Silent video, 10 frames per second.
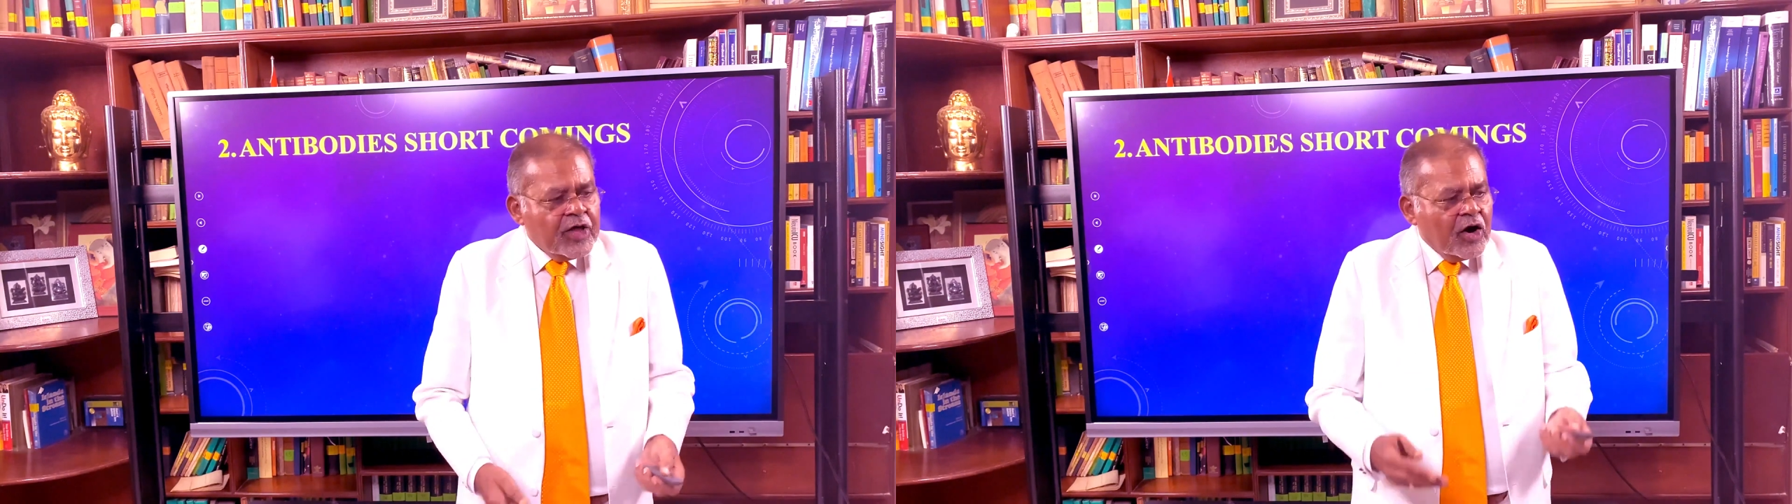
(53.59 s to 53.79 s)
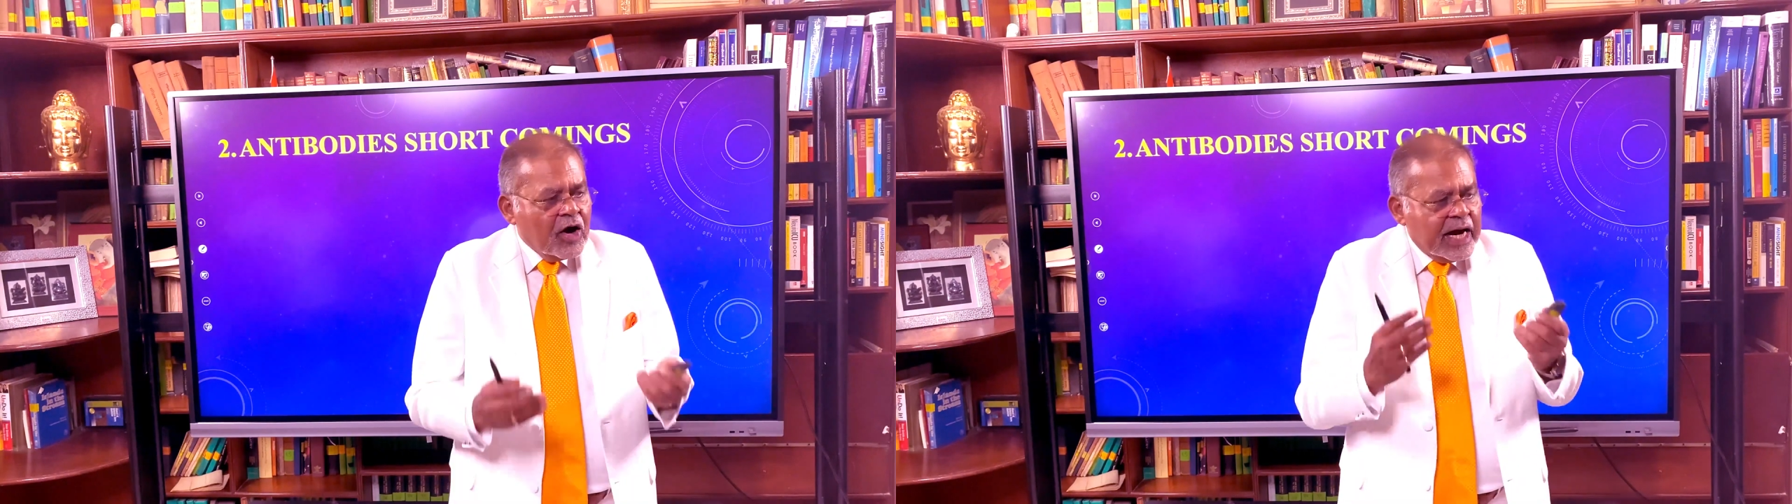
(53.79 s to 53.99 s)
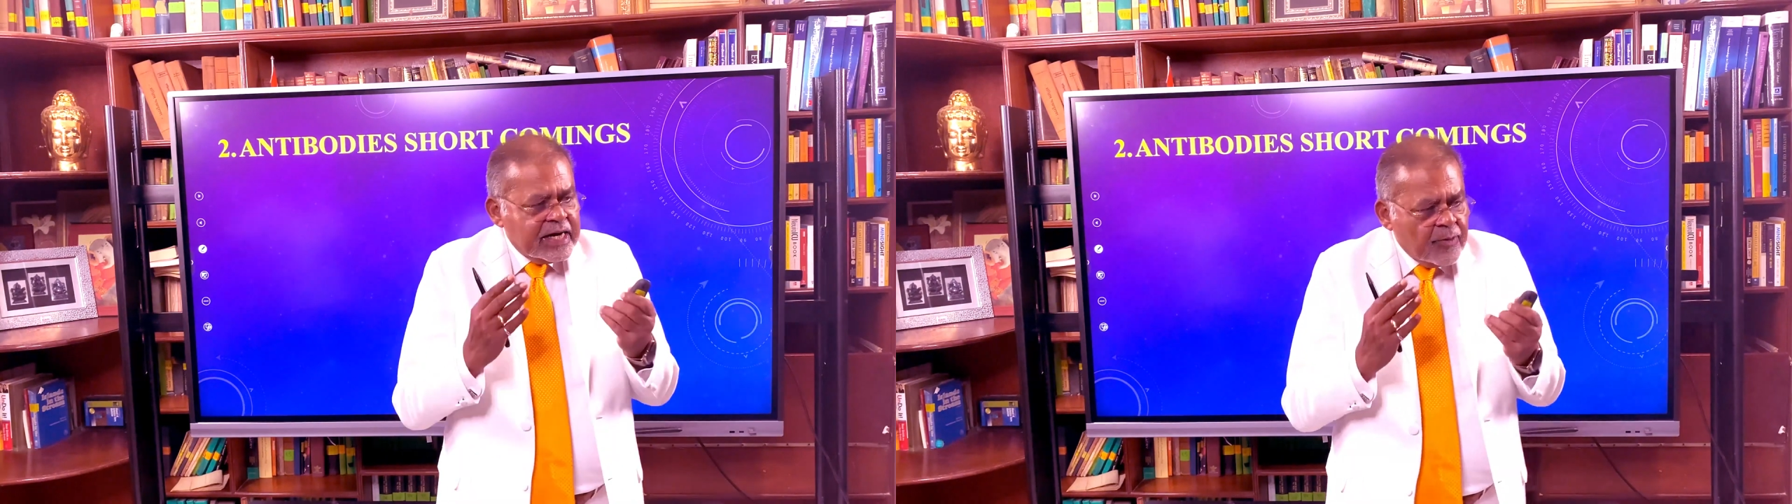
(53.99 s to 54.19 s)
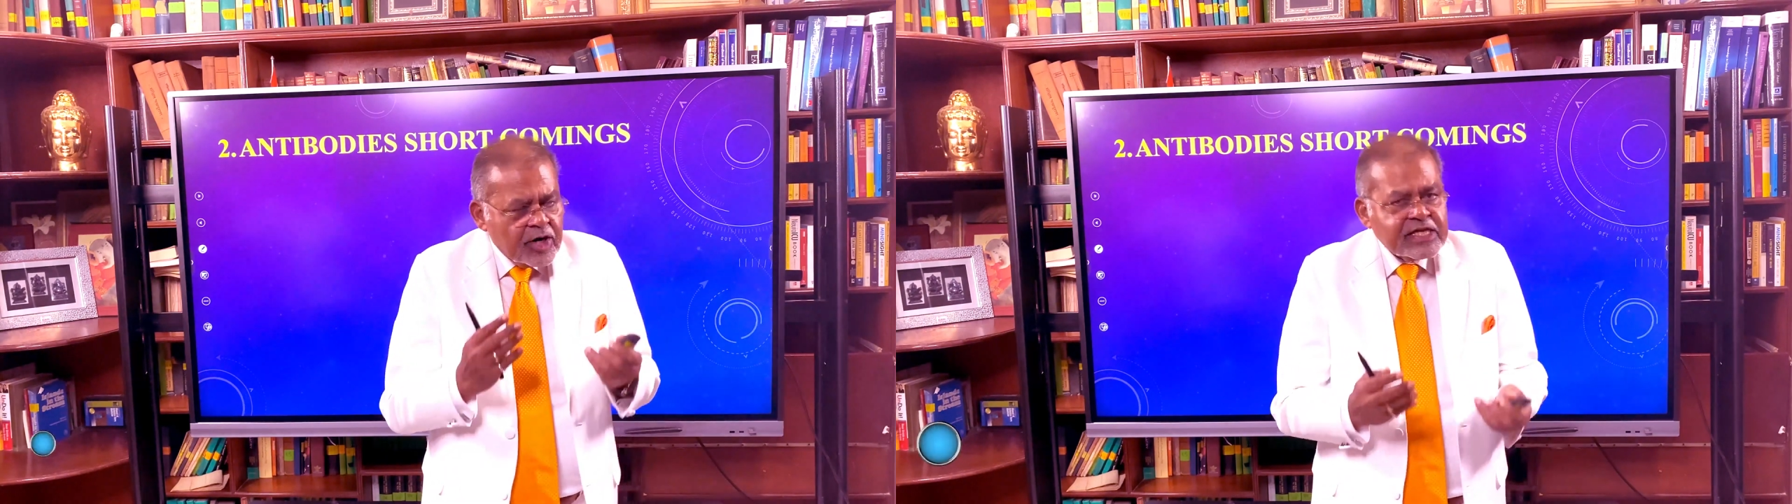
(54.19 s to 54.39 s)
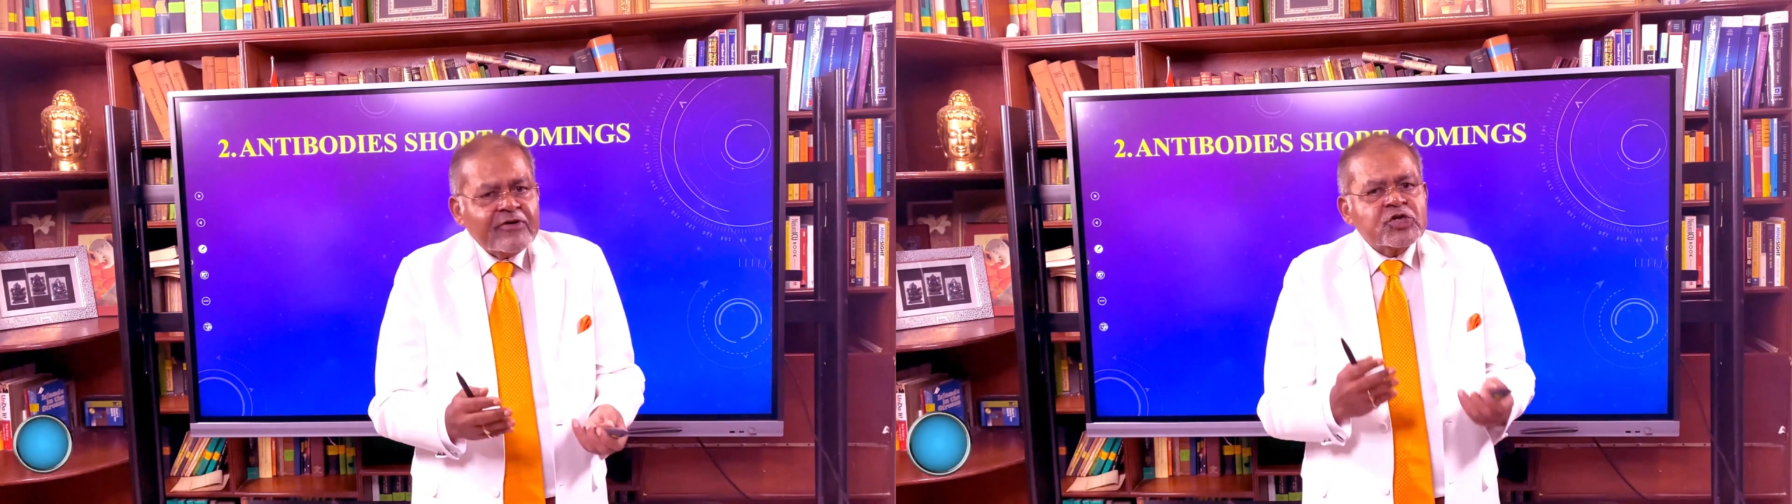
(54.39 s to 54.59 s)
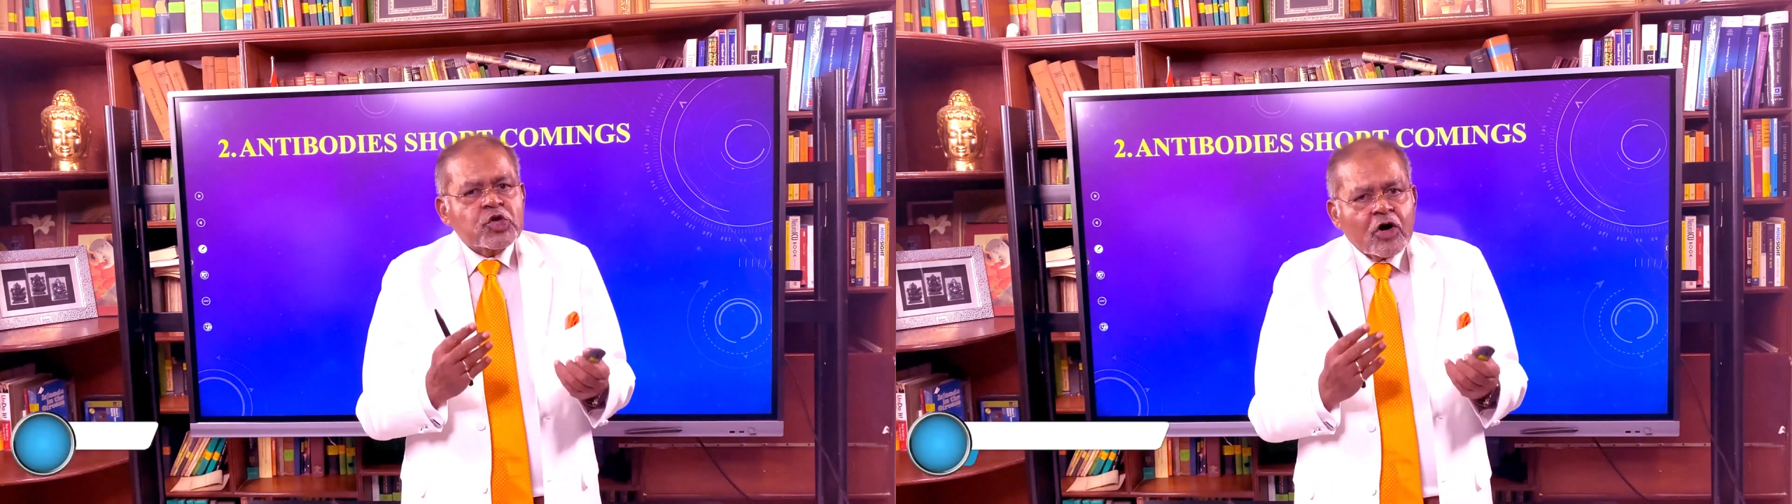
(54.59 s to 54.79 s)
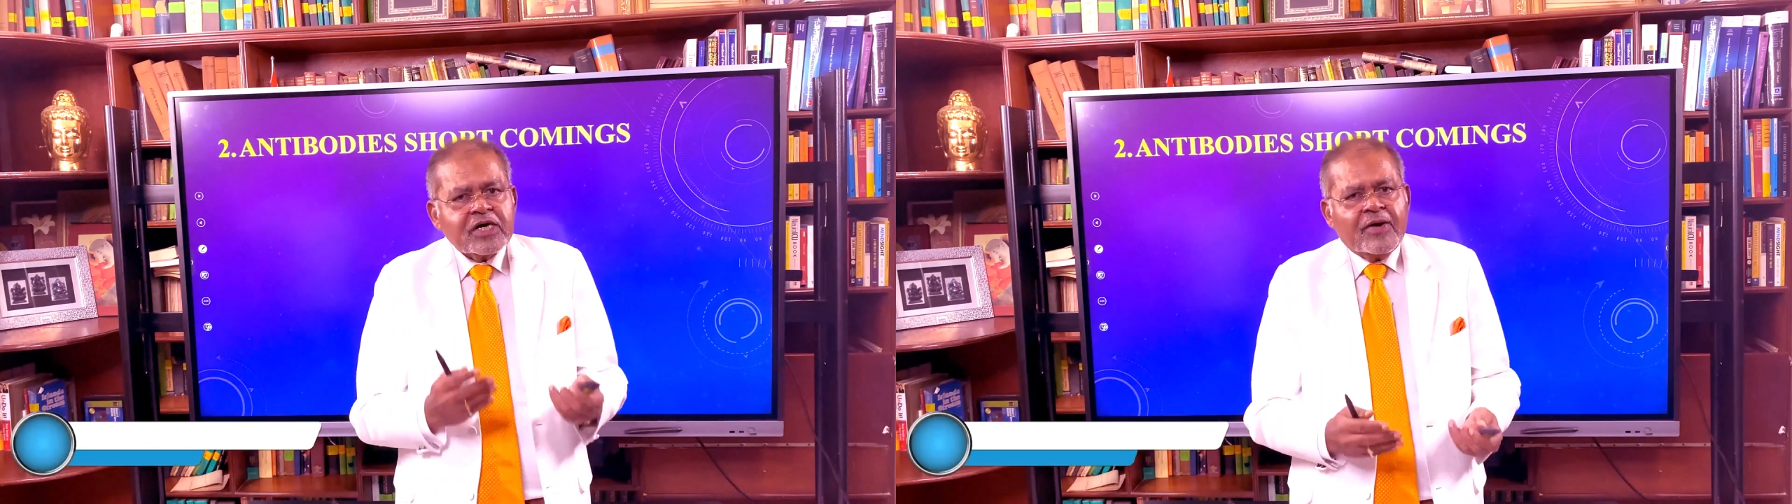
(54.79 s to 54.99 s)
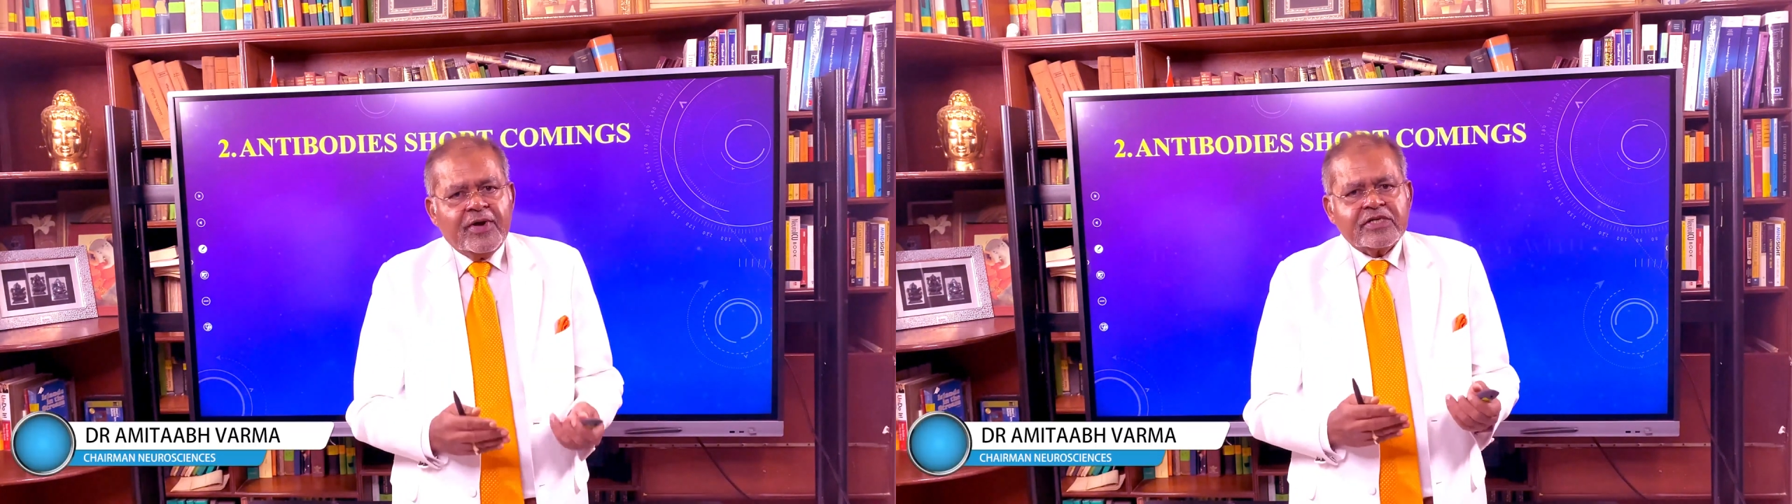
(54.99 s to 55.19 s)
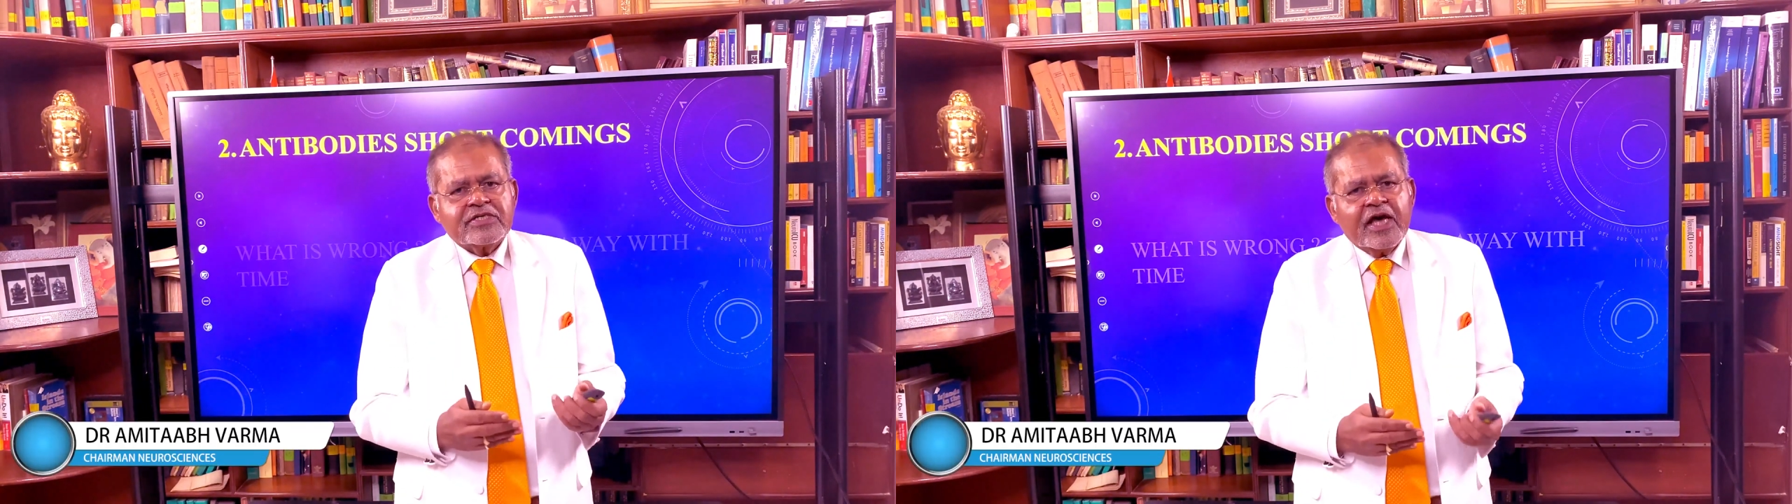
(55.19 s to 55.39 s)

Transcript: antibodies have shortcomings.